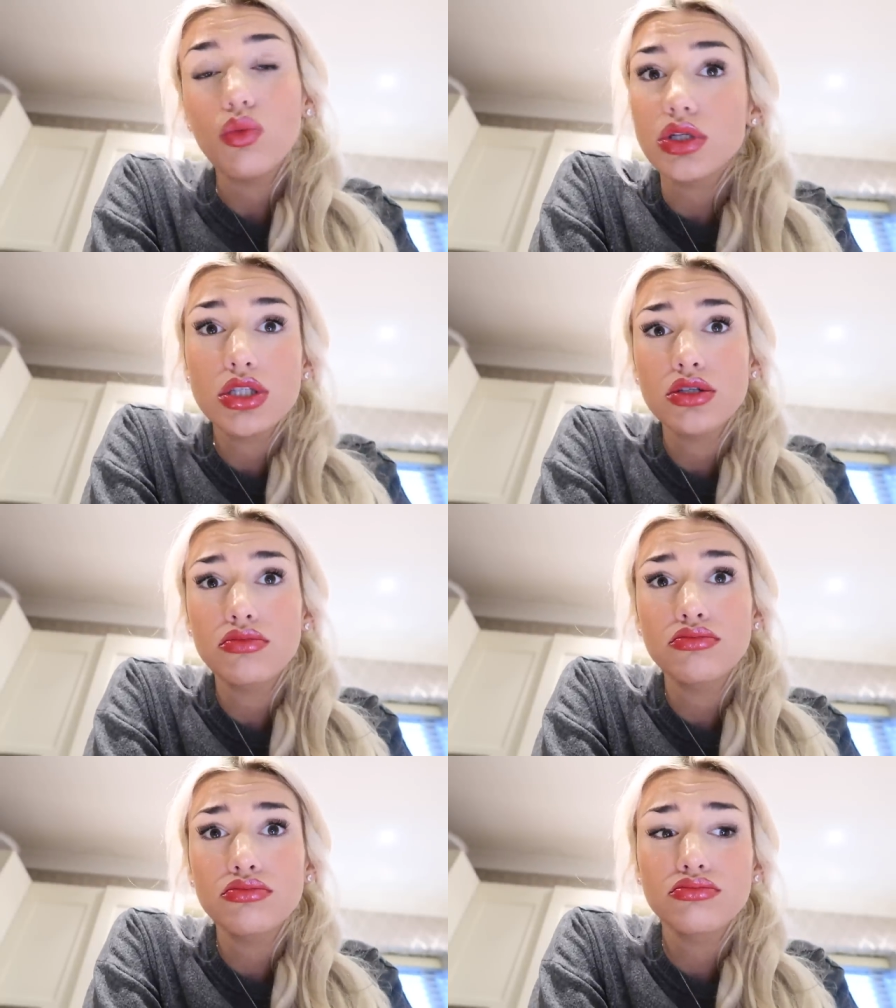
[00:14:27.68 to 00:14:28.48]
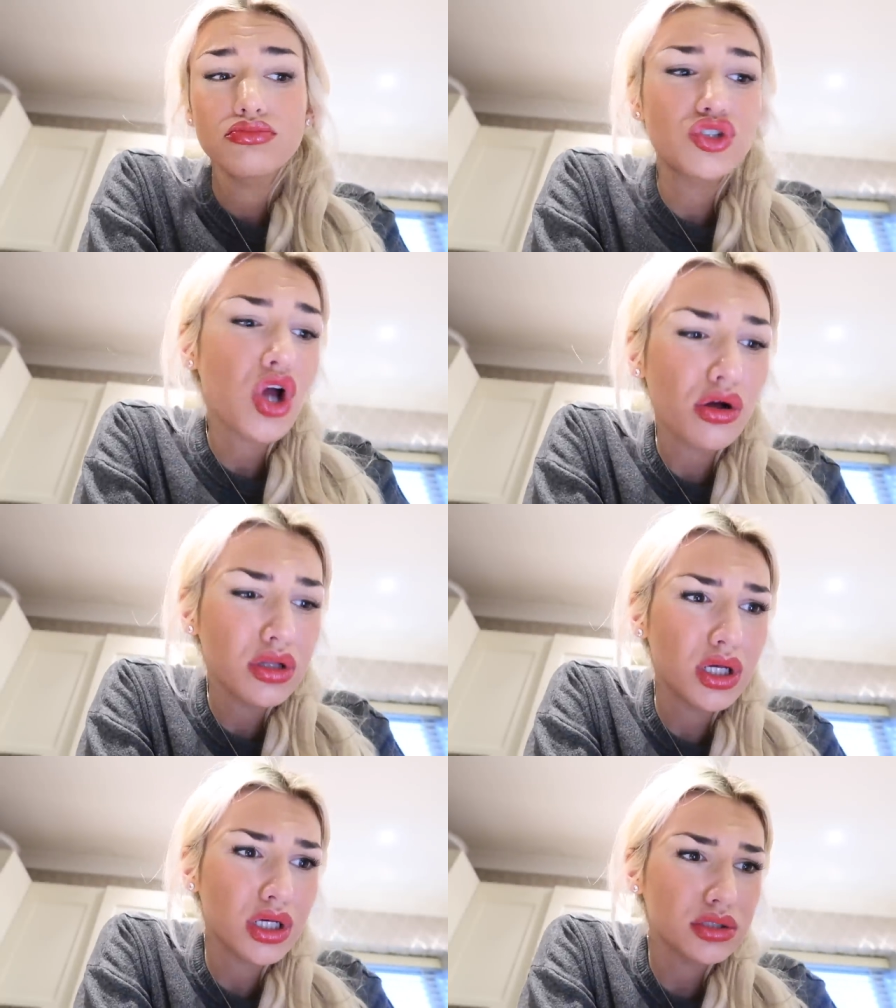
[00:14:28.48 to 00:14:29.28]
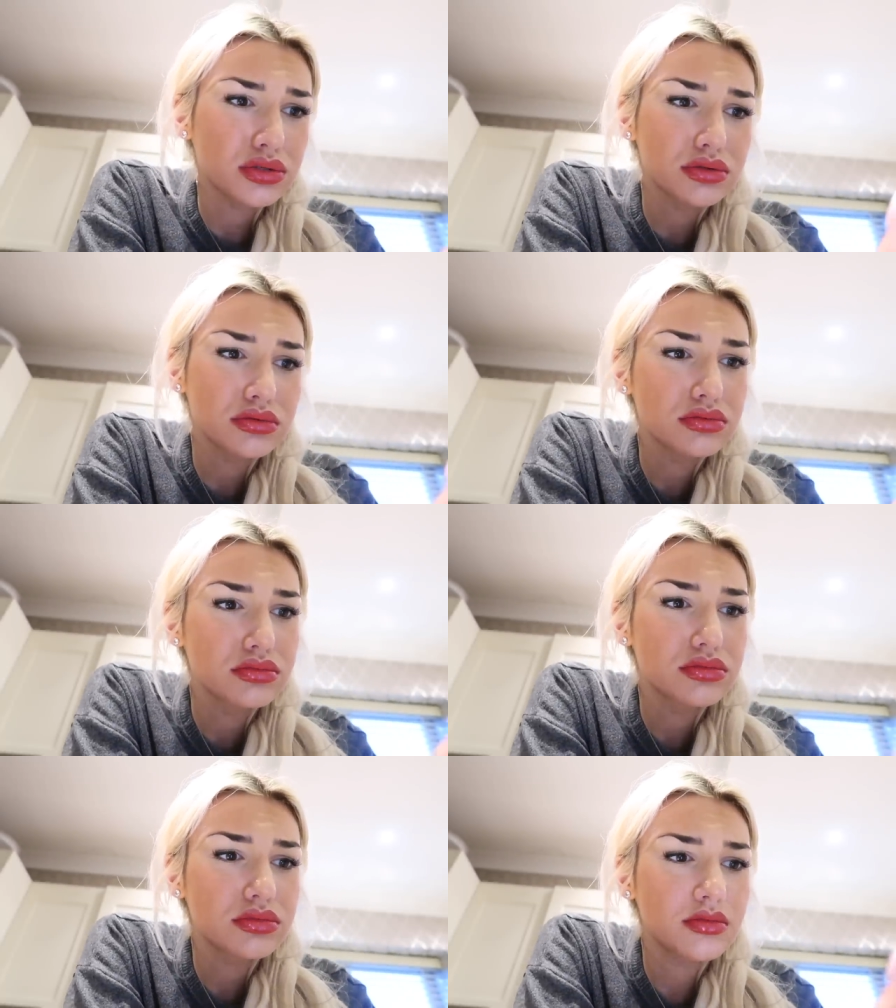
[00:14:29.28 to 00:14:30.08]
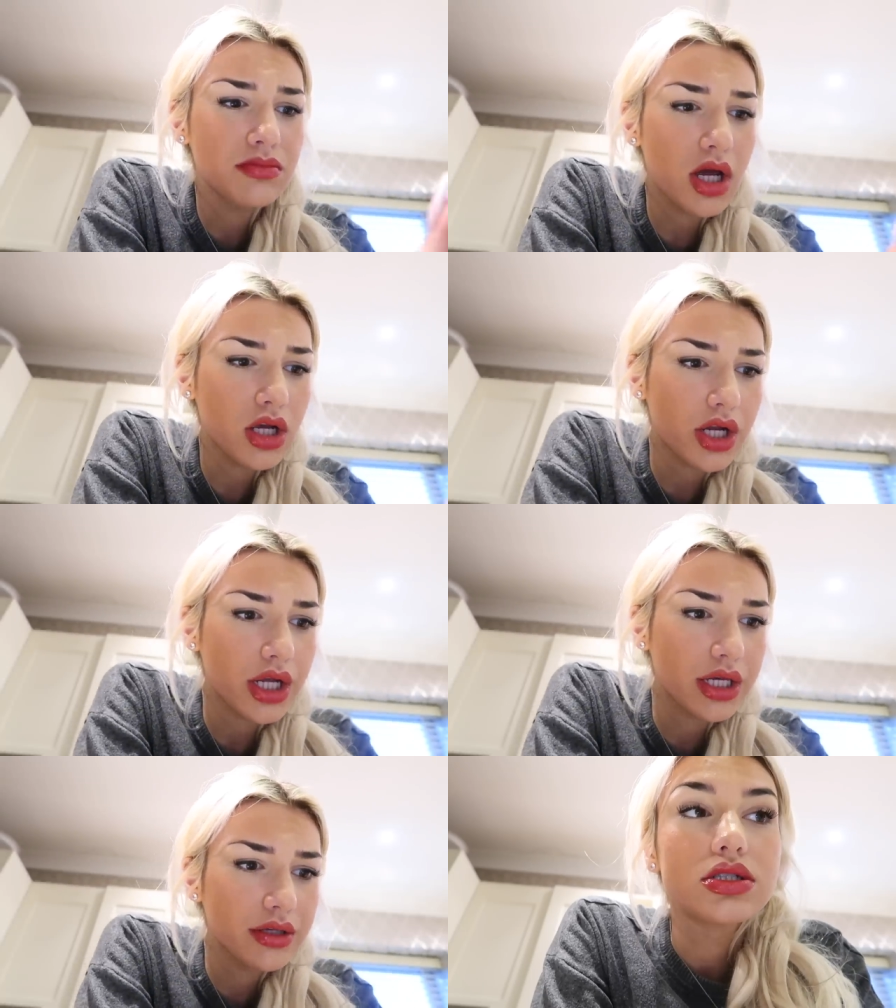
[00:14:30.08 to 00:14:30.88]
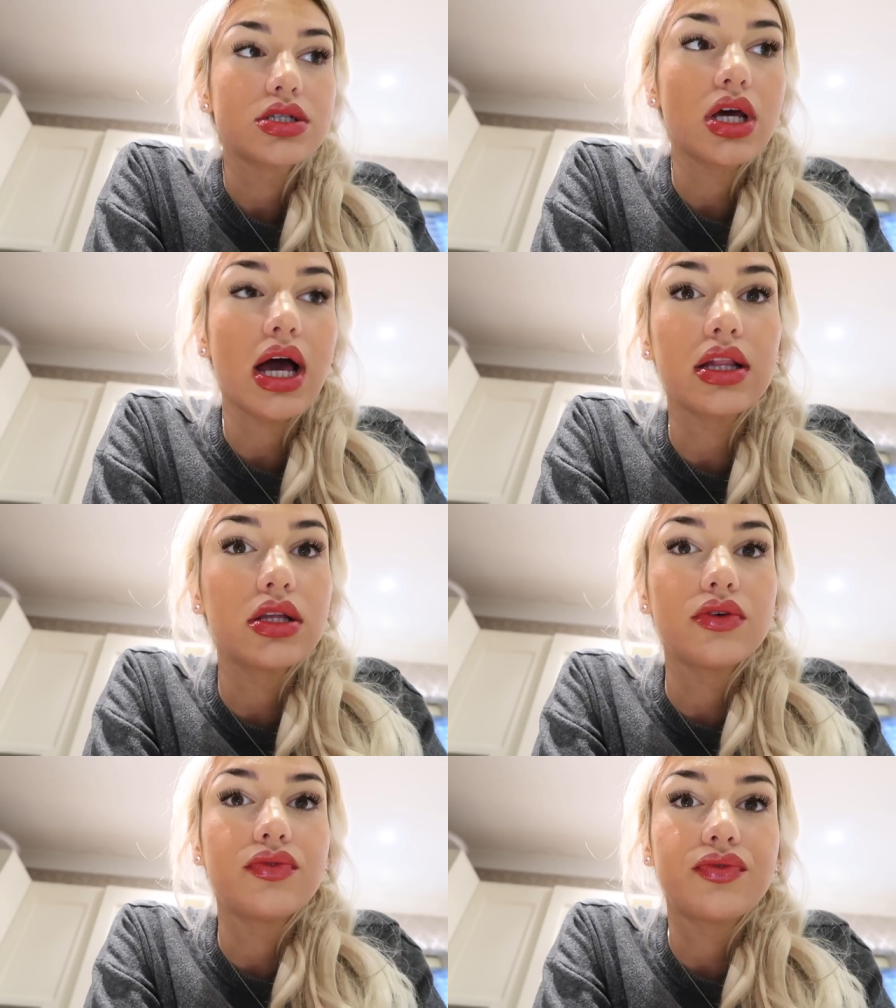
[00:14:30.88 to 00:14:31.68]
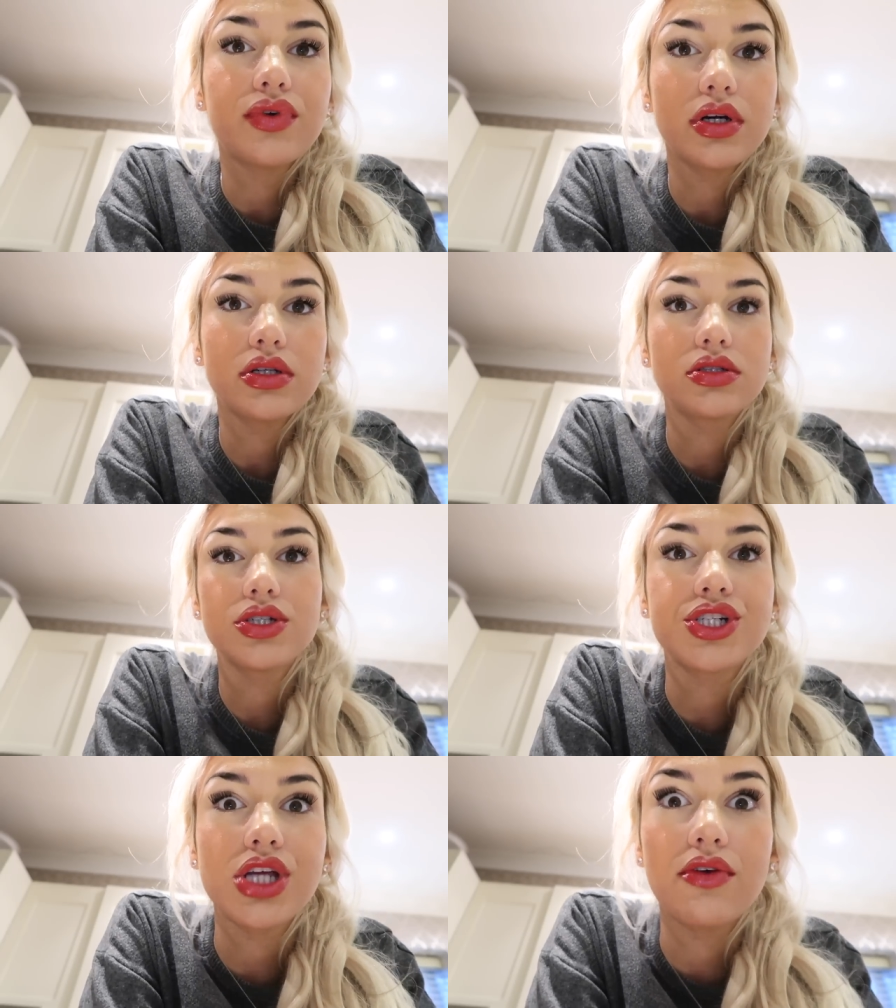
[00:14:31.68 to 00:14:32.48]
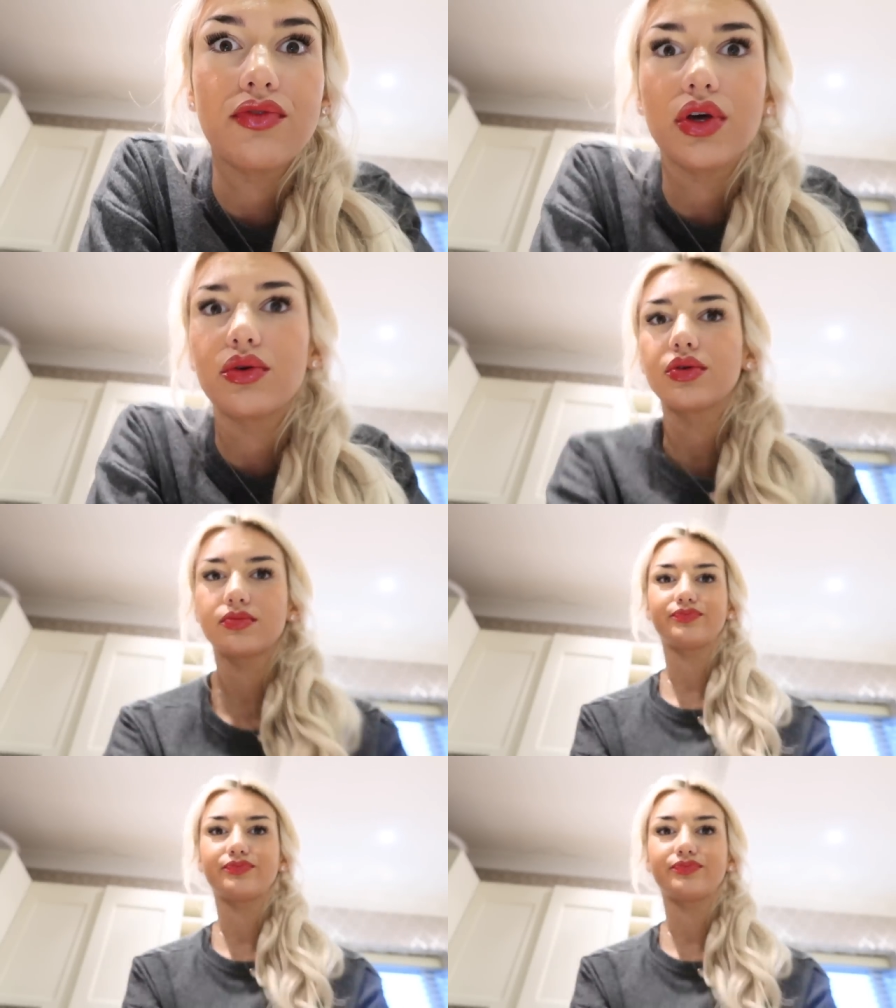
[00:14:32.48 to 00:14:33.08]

want some chocolate. I'm hungry. And I love shit food.